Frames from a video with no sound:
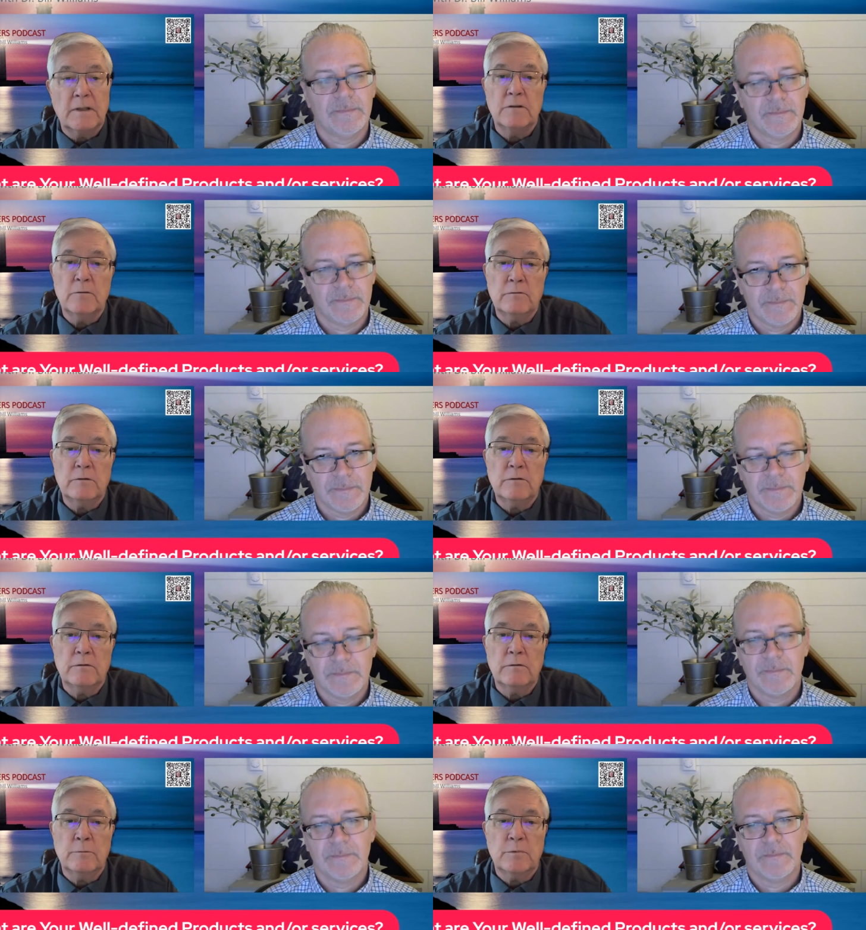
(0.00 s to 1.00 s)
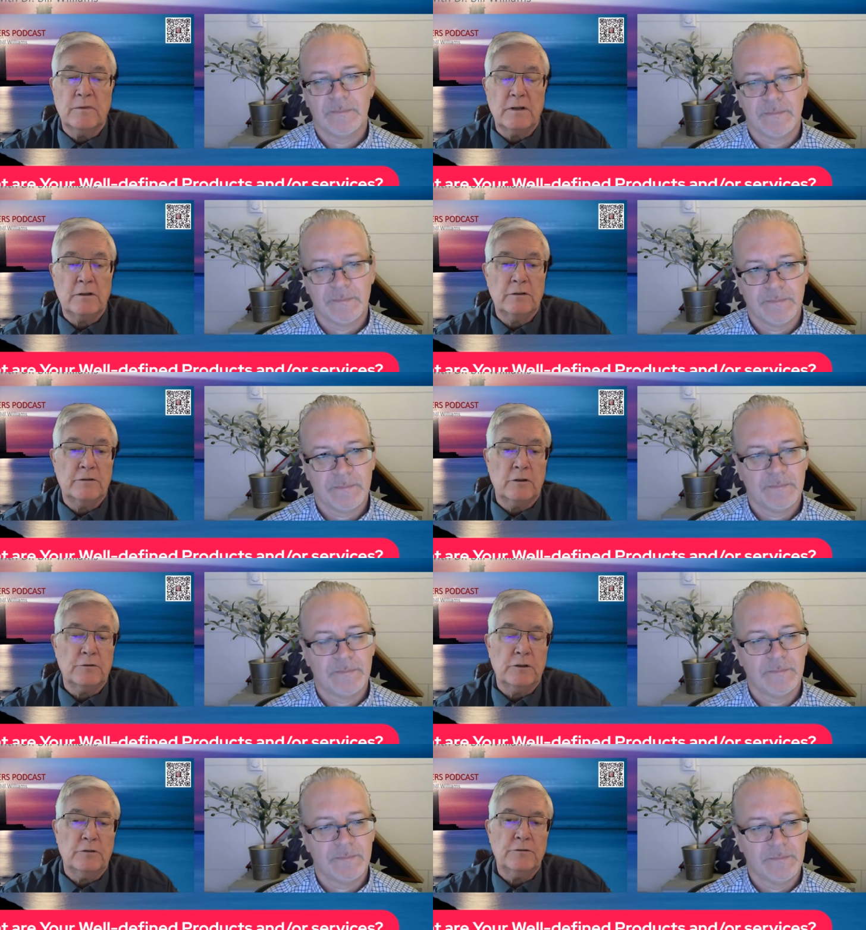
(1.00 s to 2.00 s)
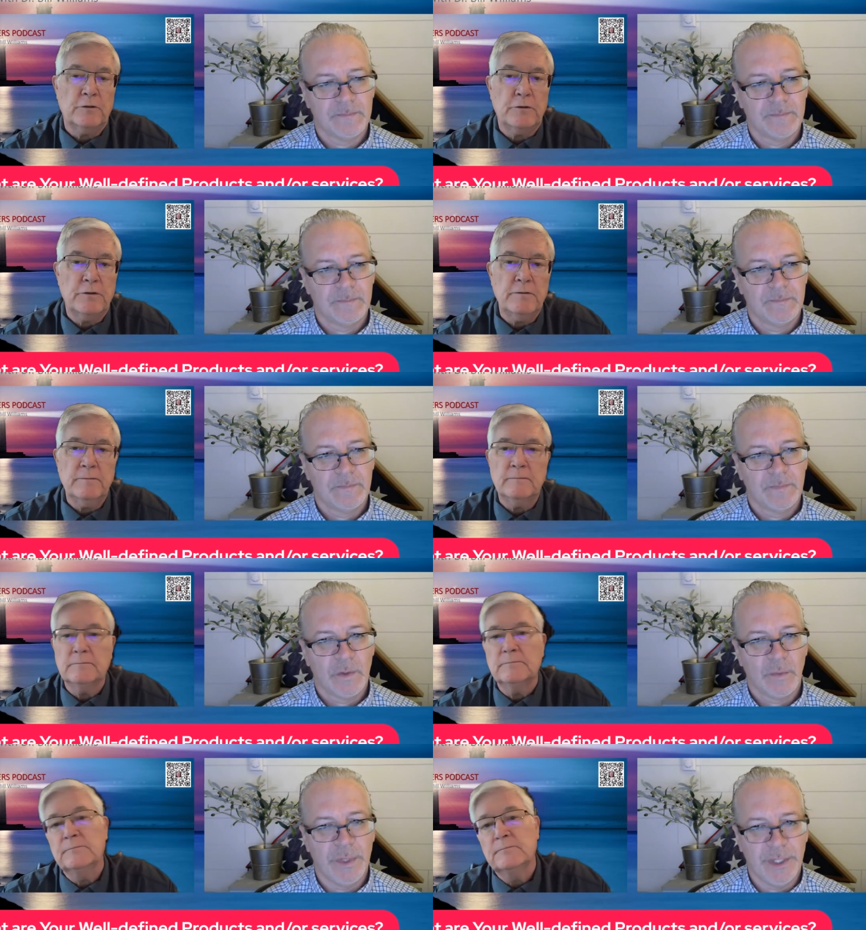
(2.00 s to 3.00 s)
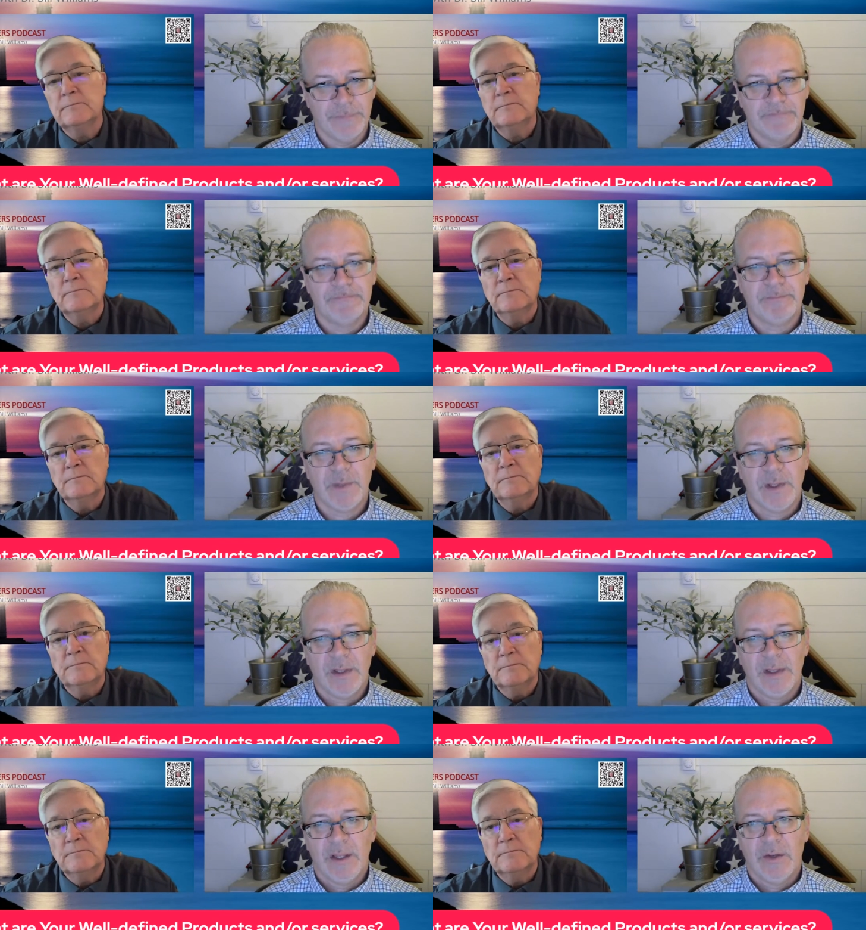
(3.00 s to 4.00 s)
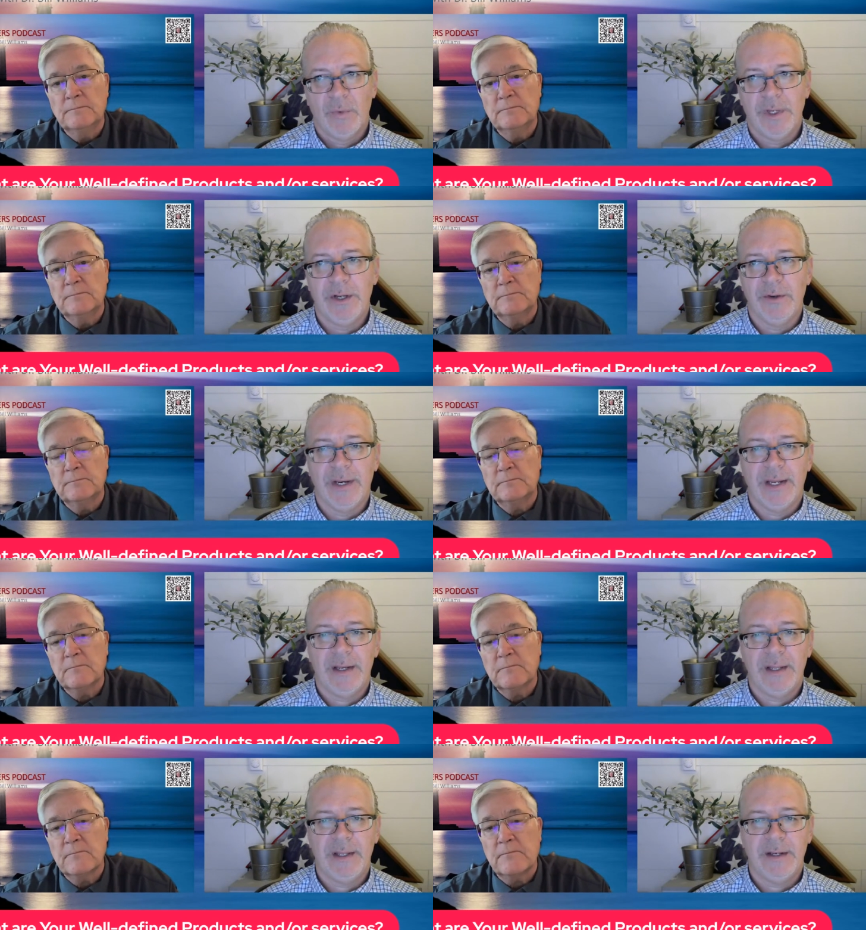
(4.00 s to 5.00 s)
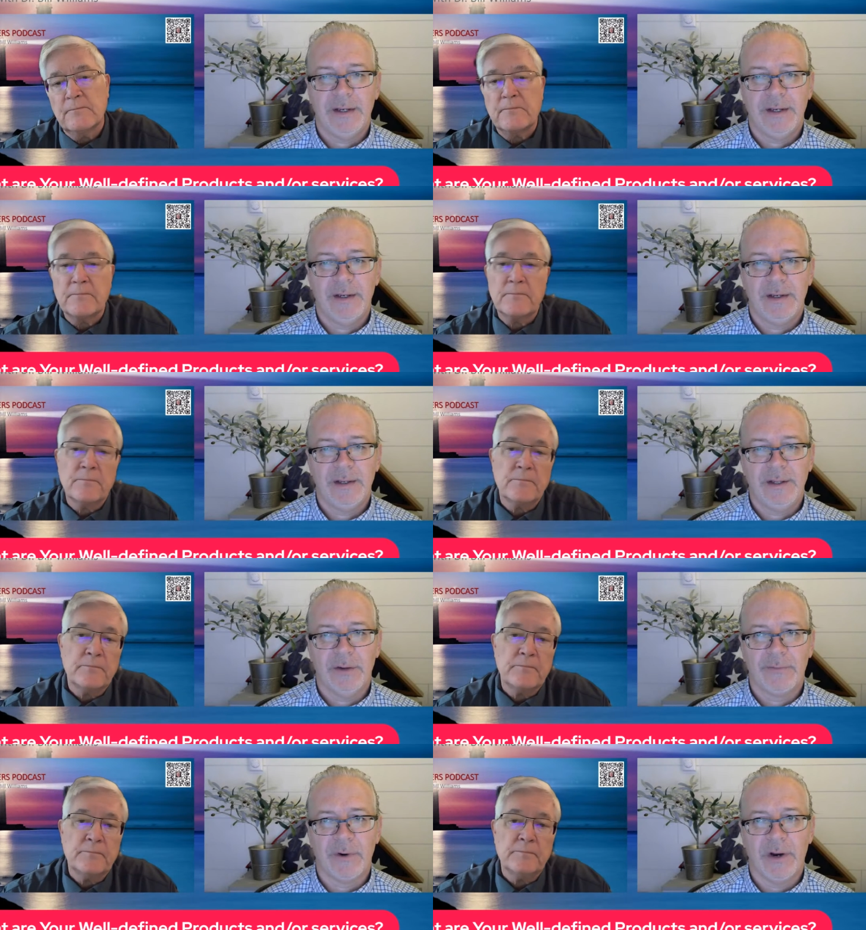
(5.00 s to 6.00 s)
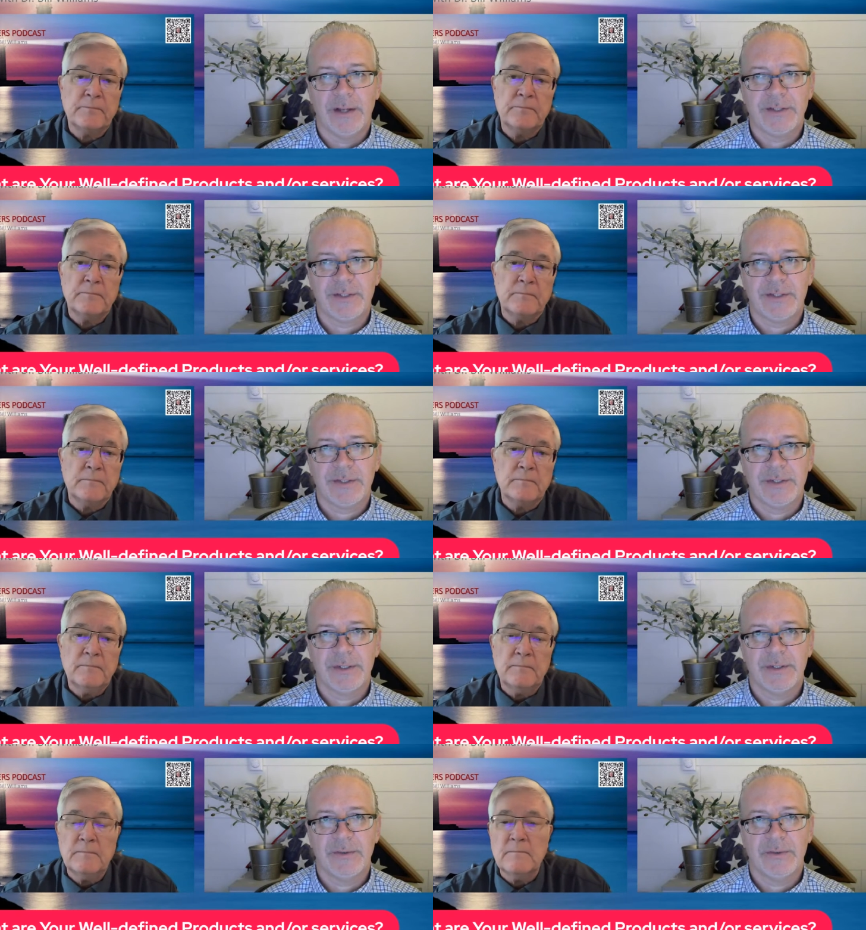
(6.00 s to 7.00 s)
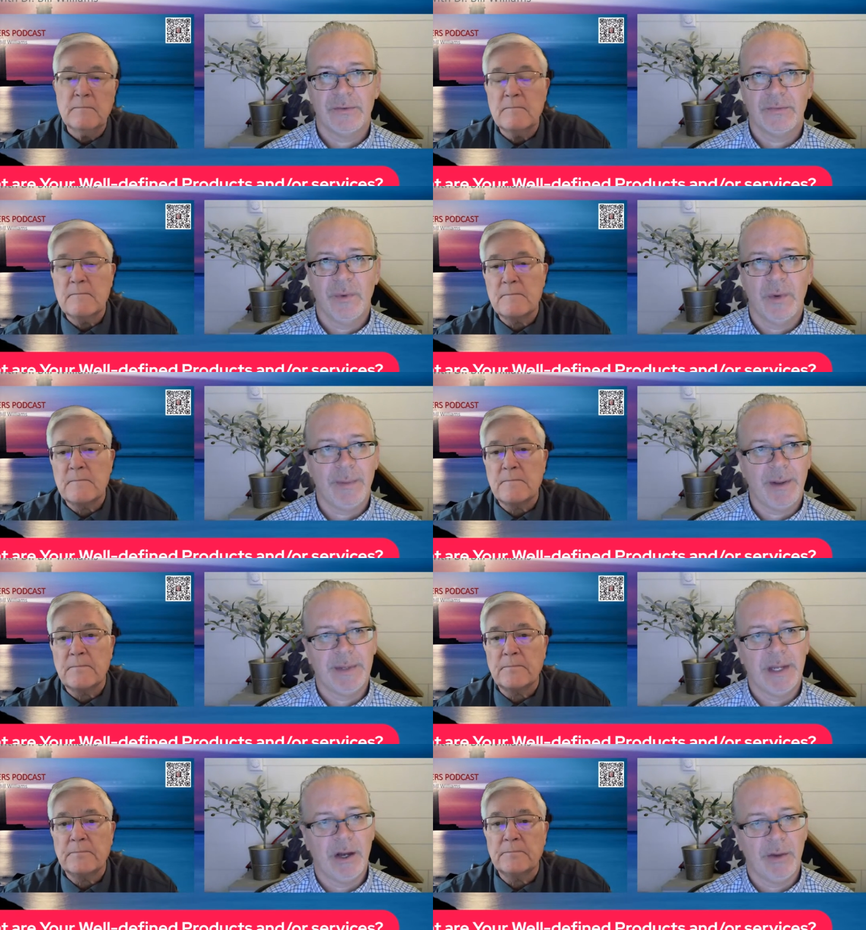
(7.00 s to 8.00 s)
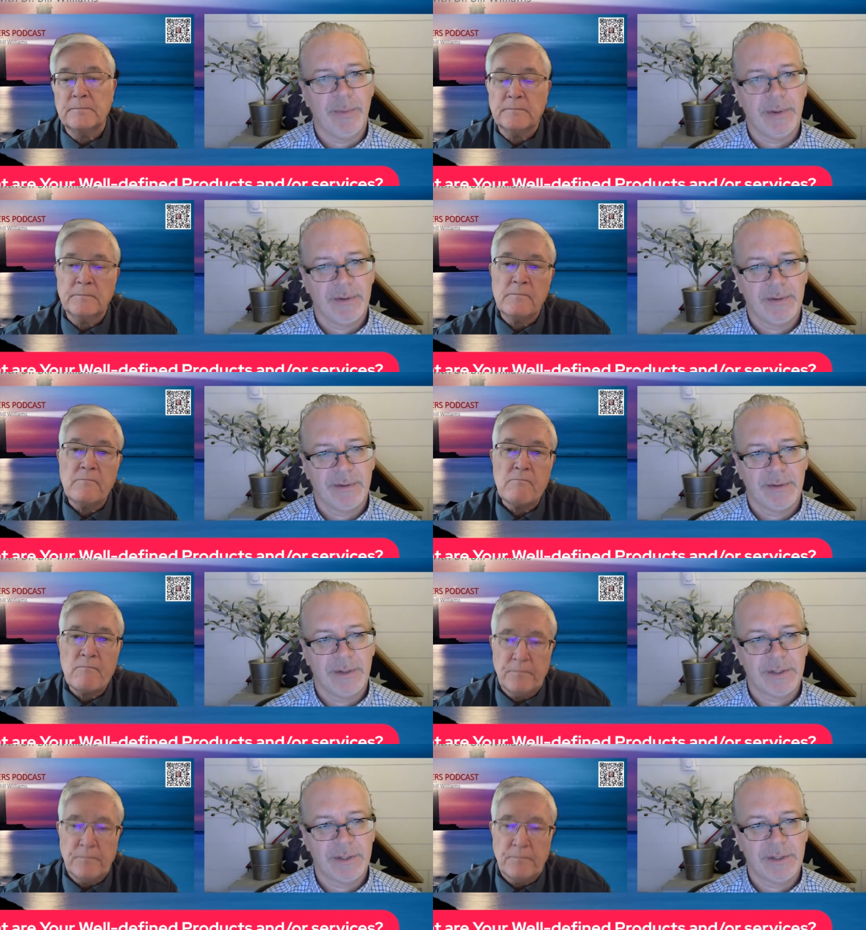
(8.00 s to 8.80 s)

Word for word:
Speaker 1: you you provide consulting also, do you?
Speaker 2: We do, we do, and it it you know for us, we want to be able to help the